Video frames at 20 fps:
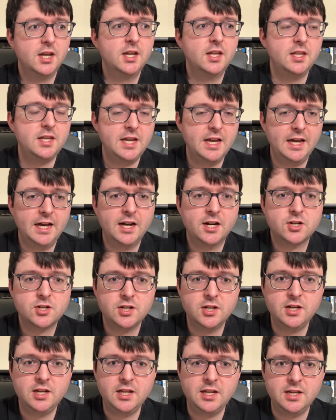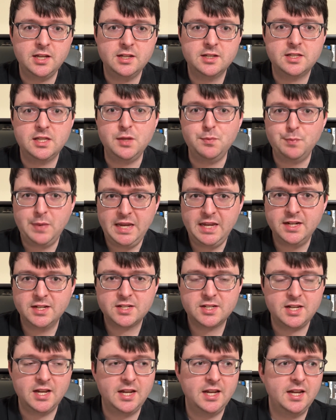the action is the
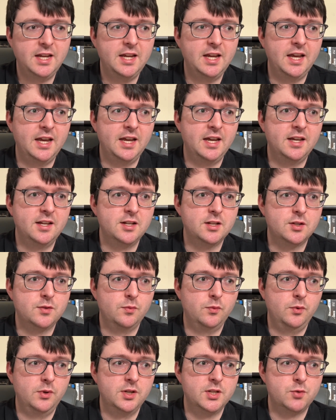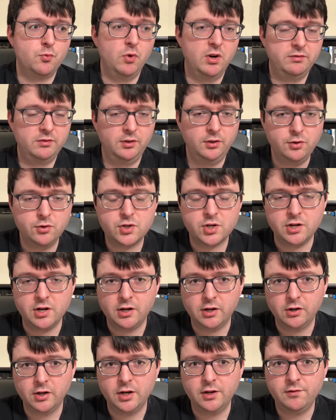mainstay and was
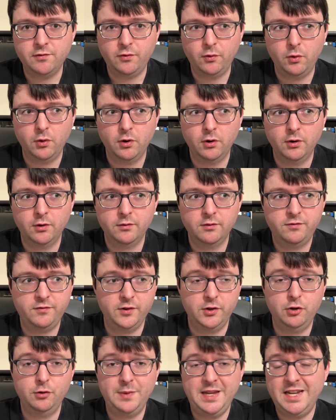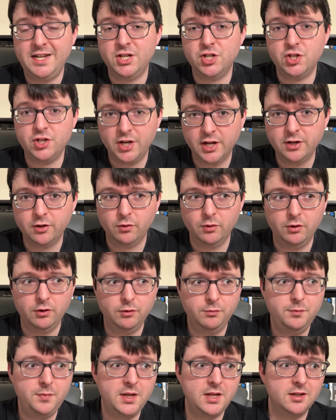revolutionary for film in
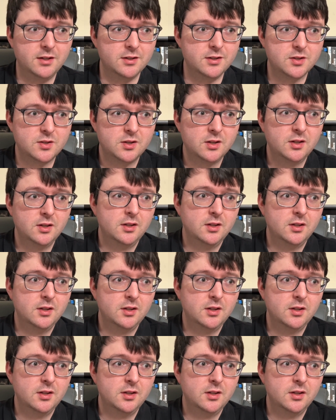general, because